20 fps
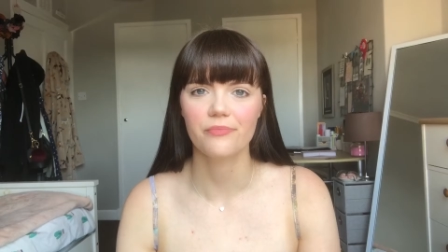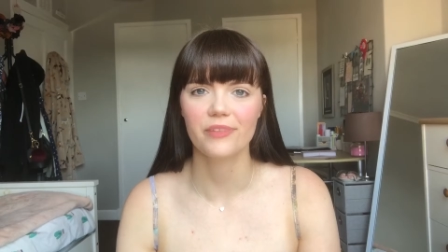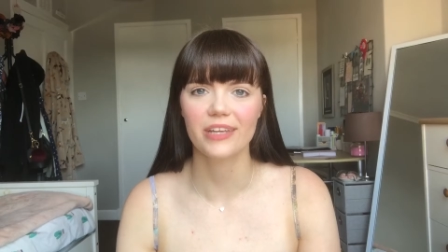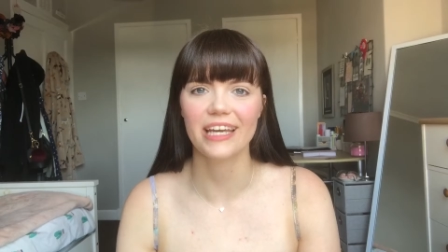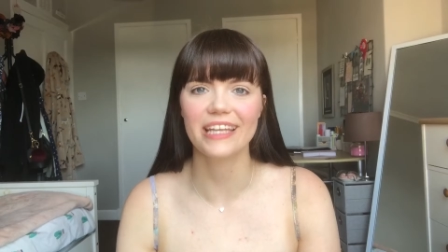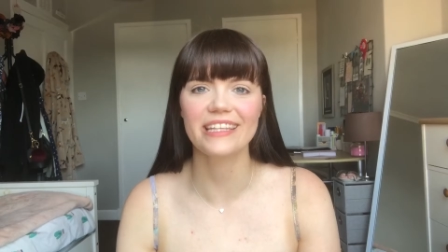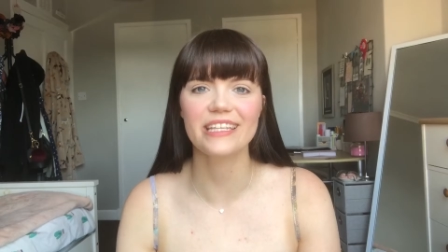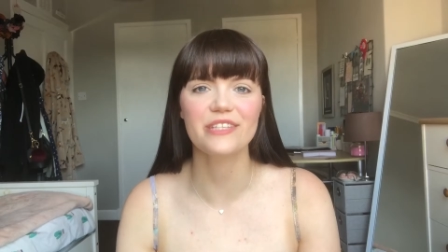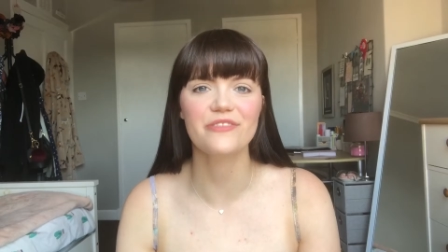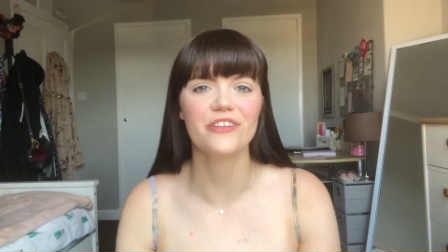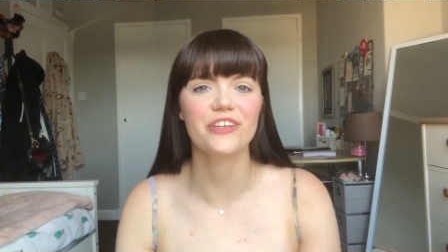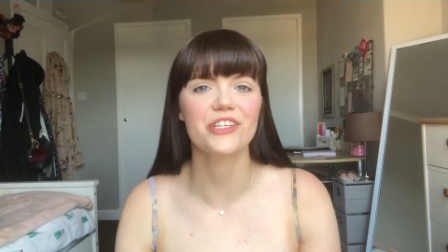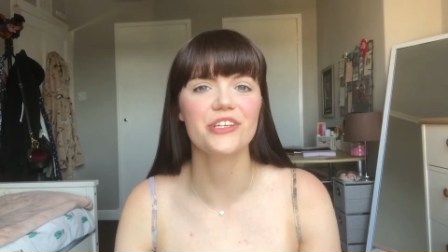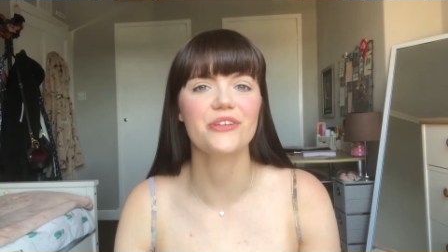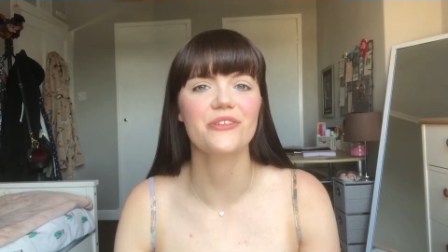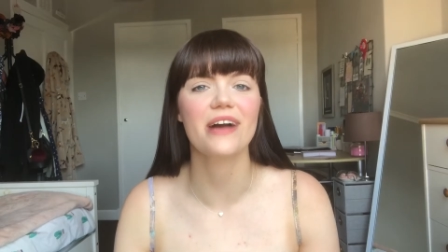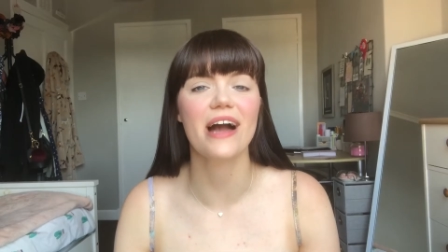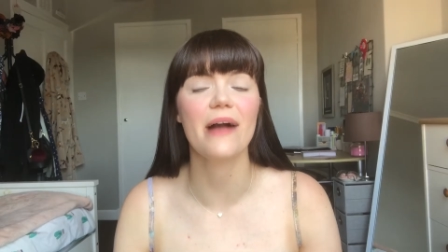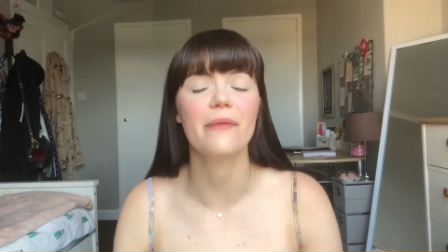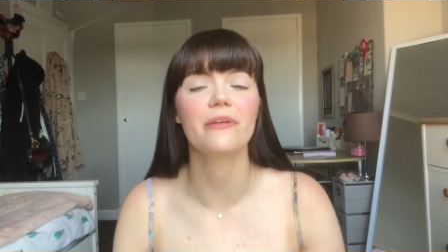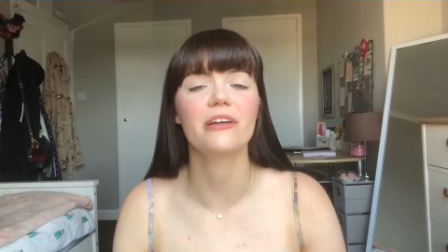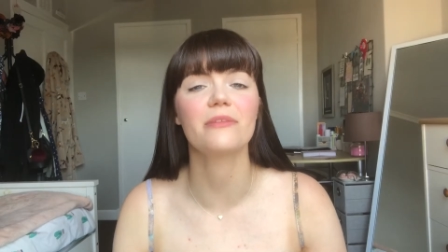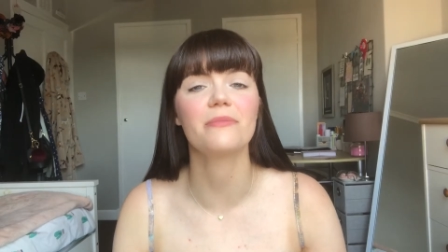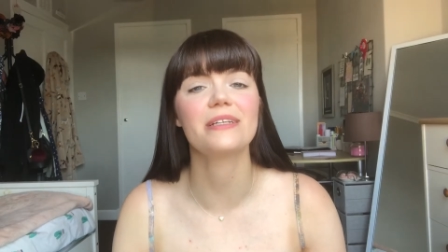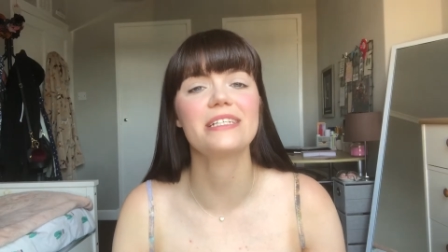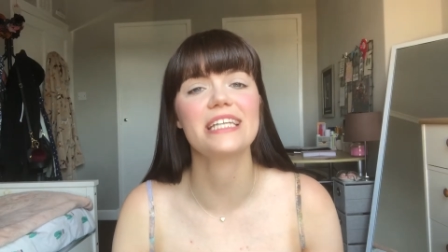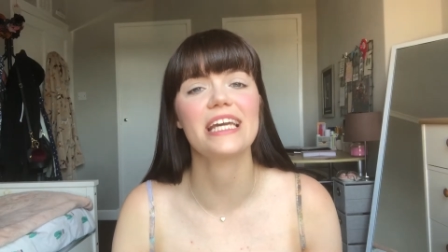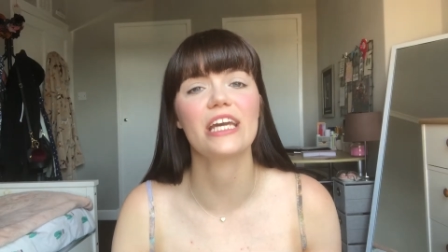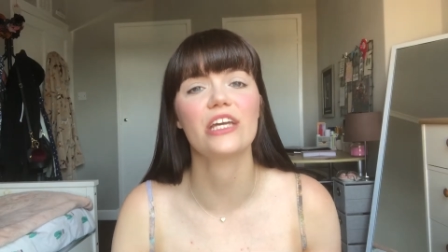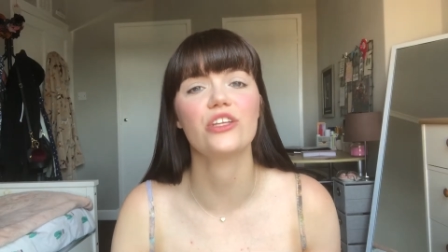In this video, I'm going
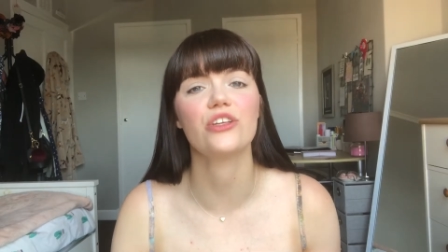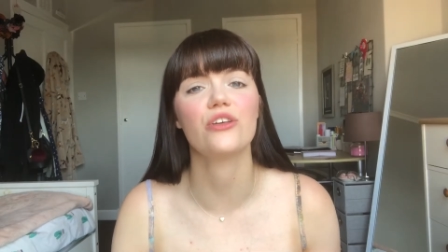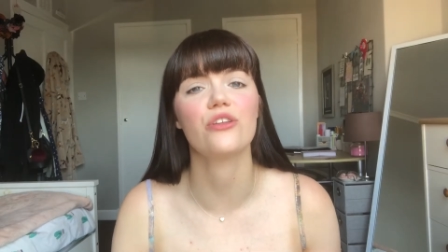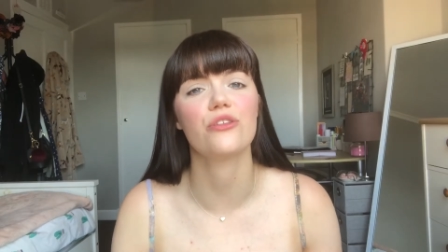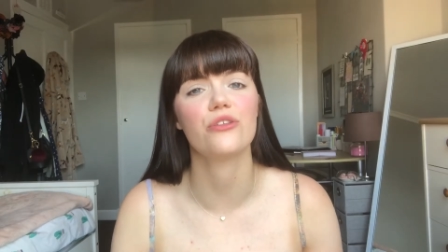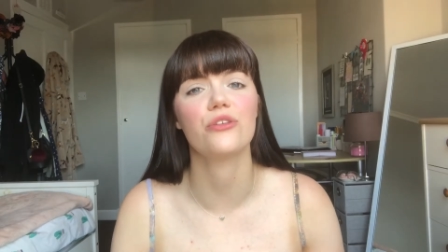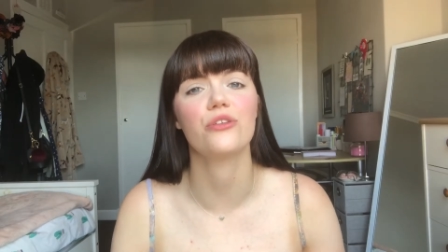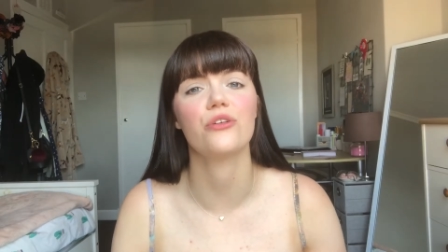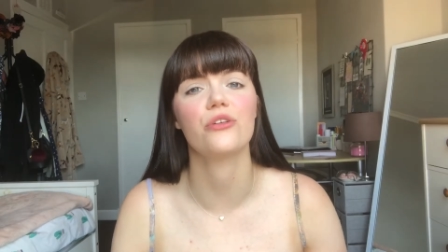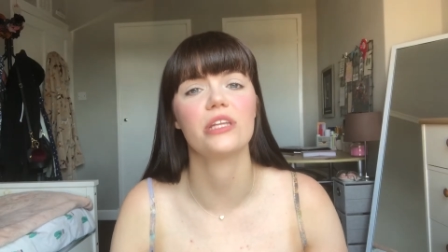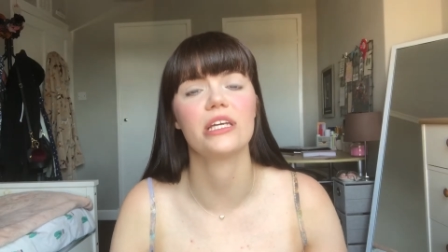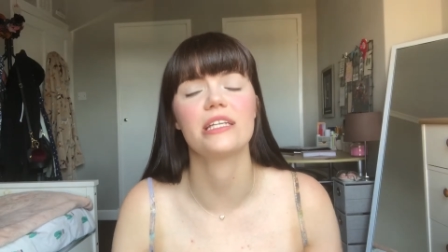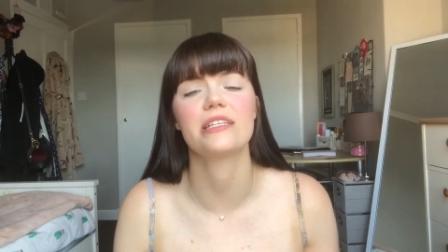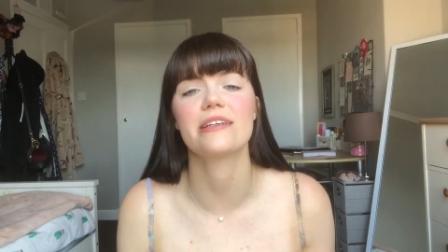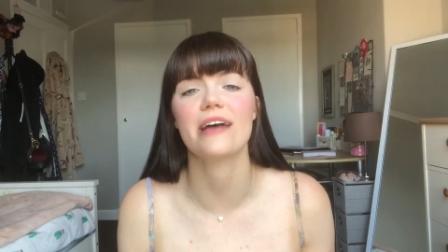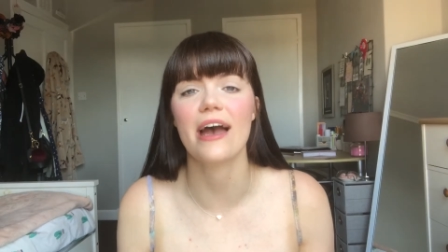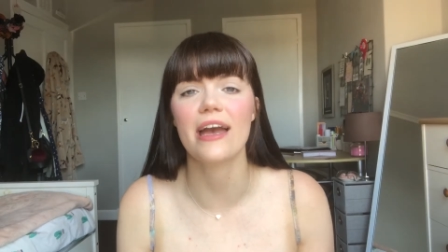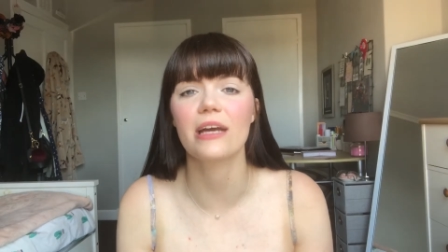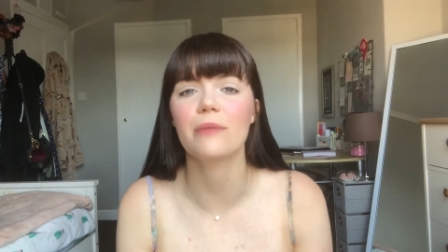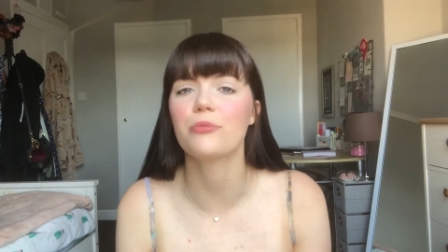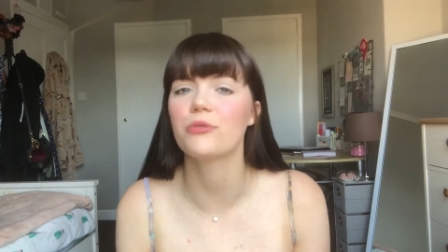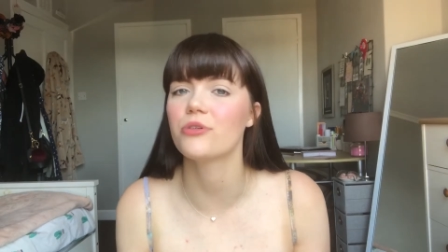to be taking you through the entire